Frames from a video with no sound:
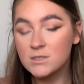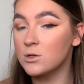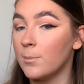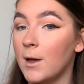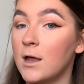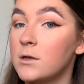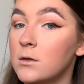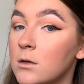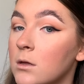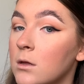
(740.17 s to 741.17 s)
not bad.
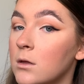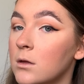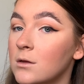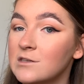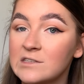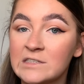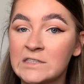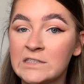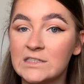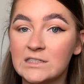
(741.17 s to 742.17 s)

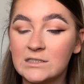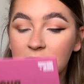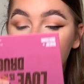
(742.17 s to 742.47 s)
Is it? I